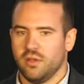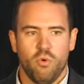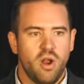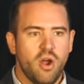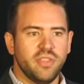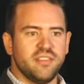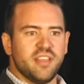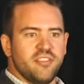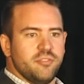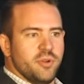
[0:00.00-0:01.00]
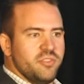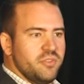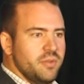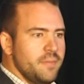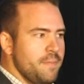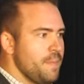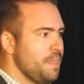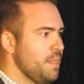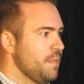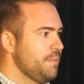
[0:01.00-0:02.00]
What are these customers?
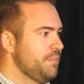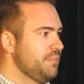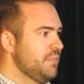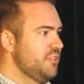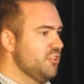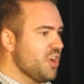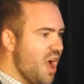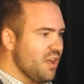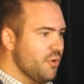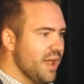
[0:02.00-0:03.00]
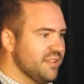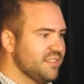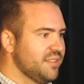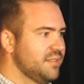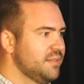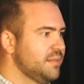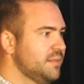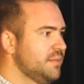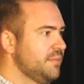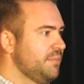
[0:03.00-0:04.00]
It's your conquest.
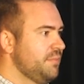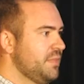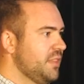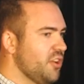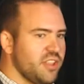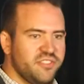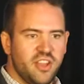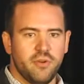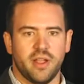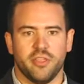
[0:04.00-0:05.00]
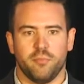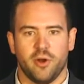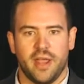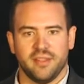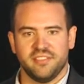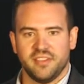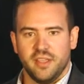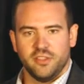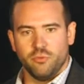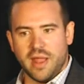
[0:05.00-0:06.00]
They're considering other brands.
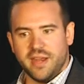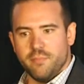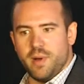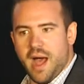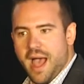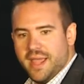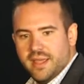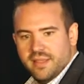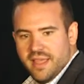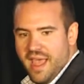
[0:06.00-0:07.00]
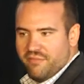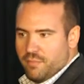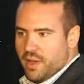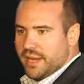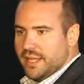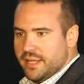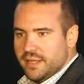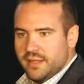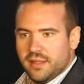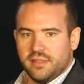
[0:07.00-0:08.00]
They're ready to buy. They have the money.
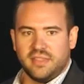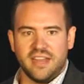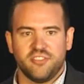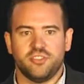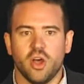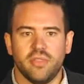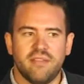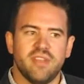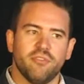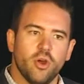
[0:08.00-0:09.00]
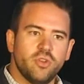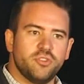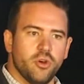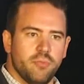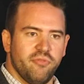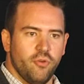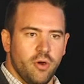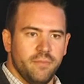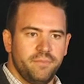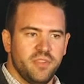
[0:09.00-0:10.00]
They've never owned a Toyota
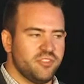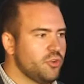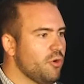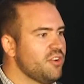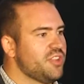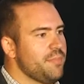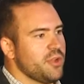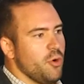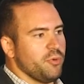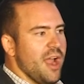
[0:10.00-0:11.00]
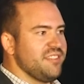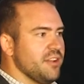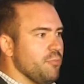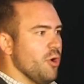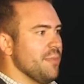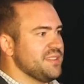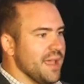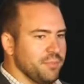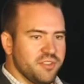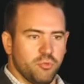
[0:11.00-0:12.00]
before. So do our typical price and appointment
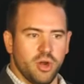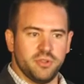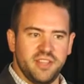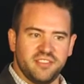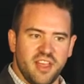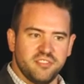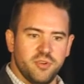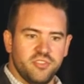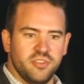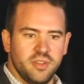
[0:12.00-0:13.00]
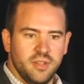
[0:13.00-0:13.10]
templates work with these customers?